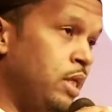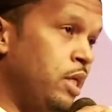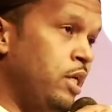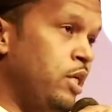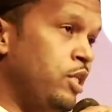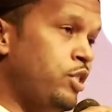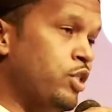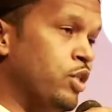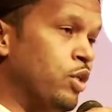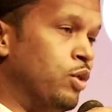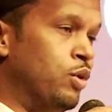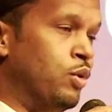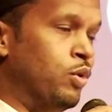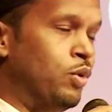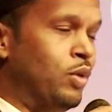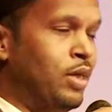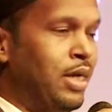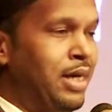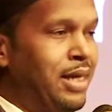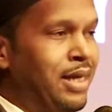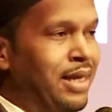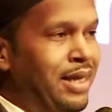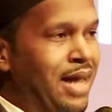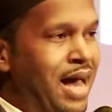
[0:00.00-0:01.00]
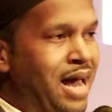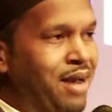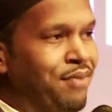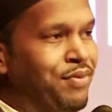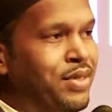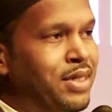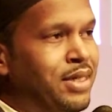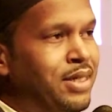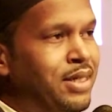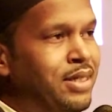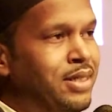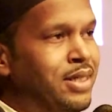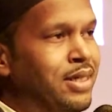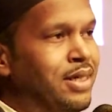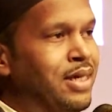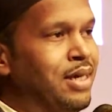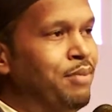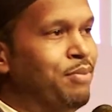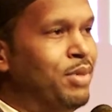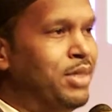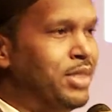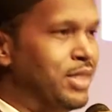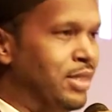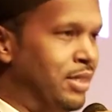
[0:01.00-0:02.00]
So a lot of the
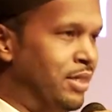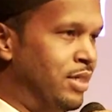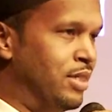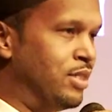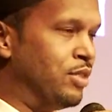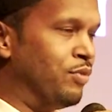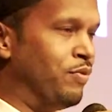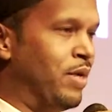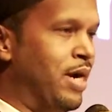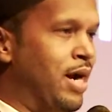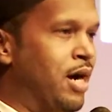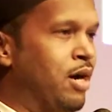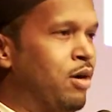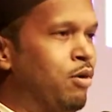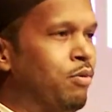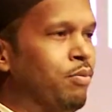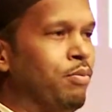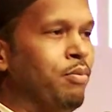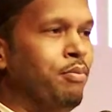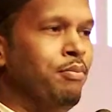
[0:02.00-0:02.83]
images around